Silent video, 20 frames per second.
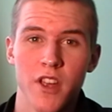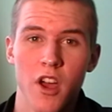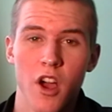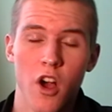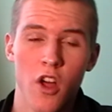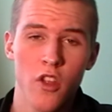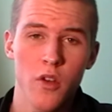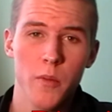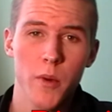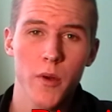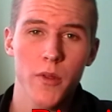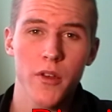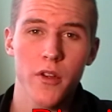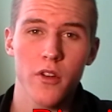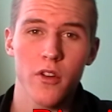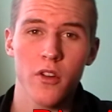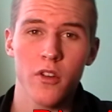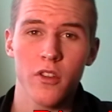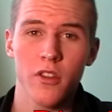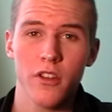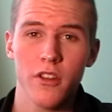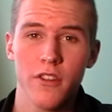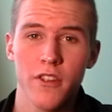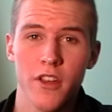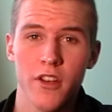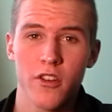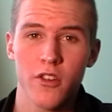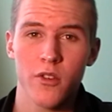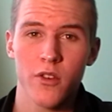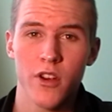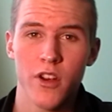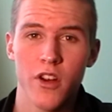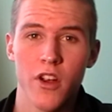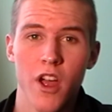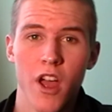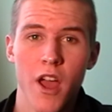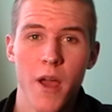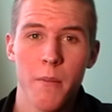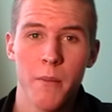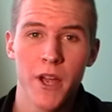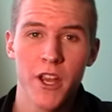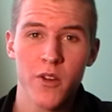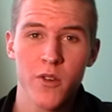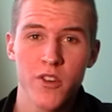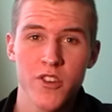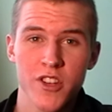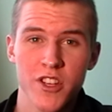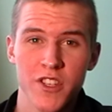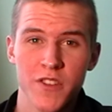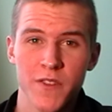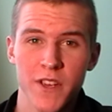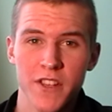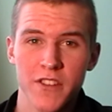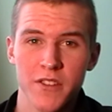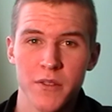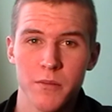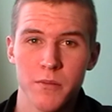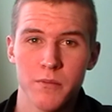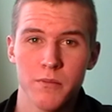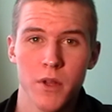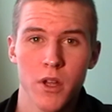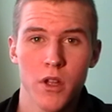Although both are early in their career, Mike Ricci has faced some